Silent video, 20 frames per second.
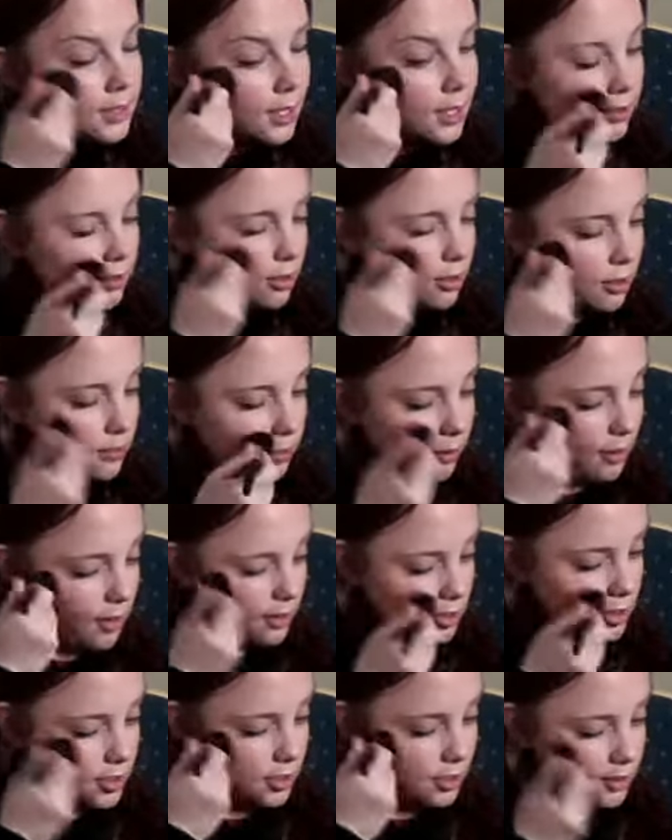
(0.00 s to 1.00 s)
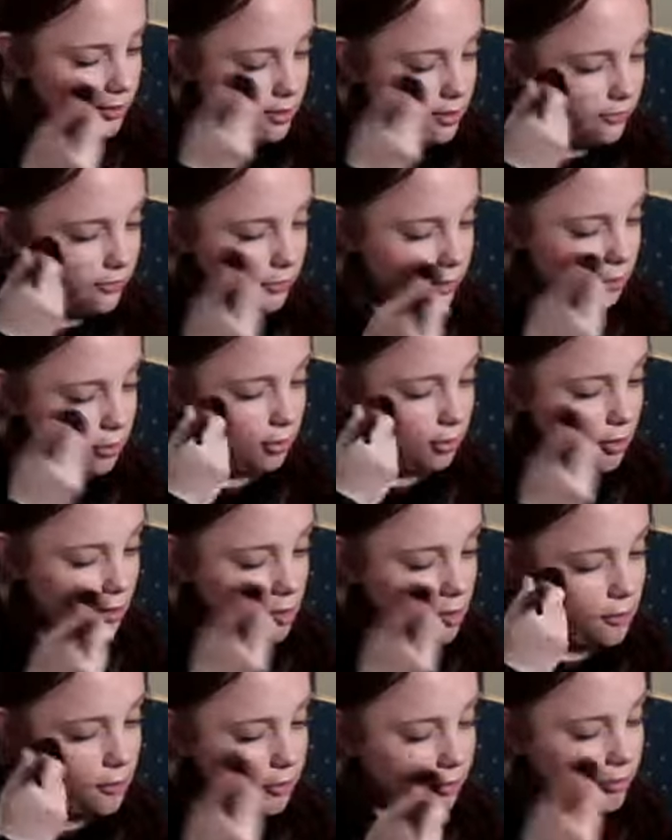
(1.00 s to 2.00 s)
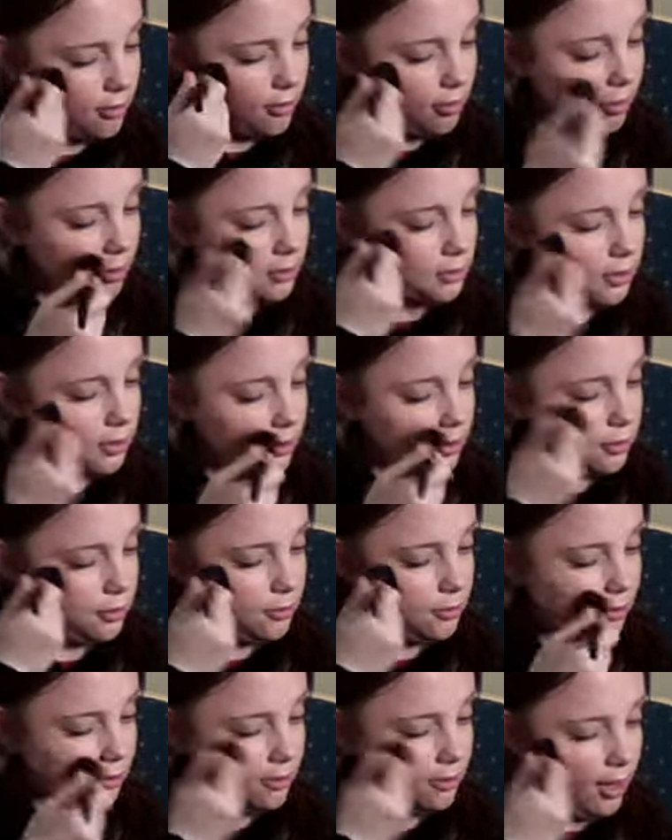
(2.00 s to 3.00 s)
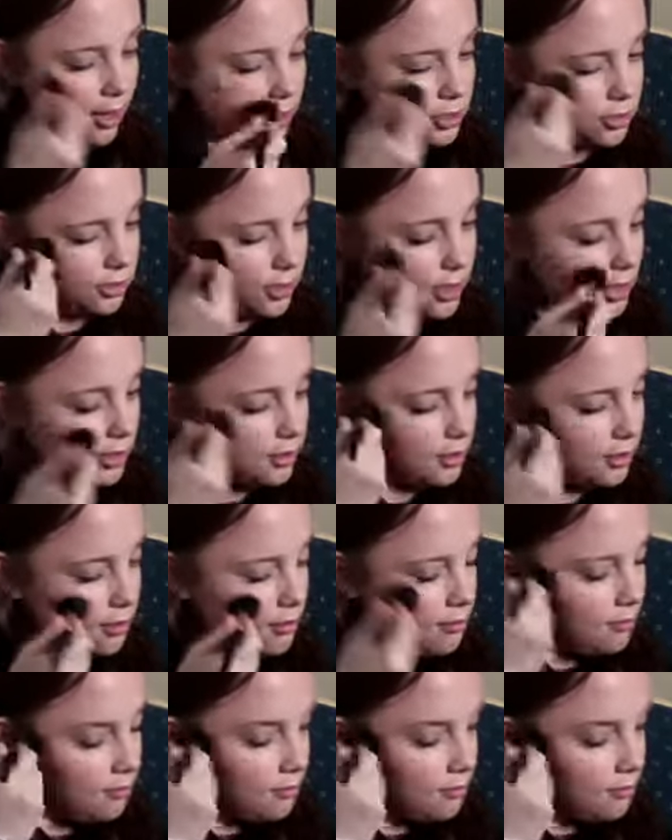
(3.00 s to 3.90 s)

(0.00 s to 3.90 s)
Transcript: And her blush in this photo almost looked a little exaggerated,